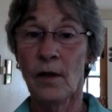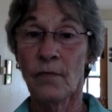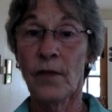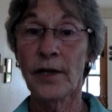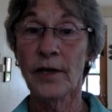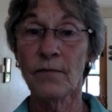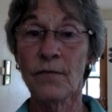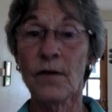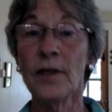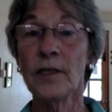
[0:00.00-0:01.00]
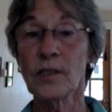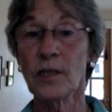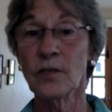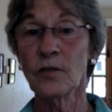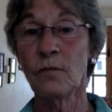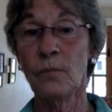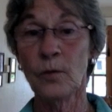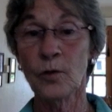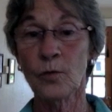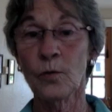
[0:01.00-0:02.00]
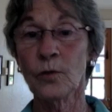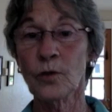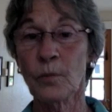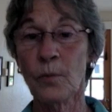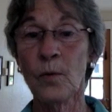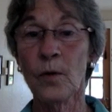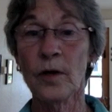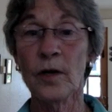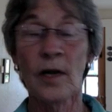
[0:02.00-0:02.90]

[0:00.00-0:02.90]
they can find a sense of mutual support.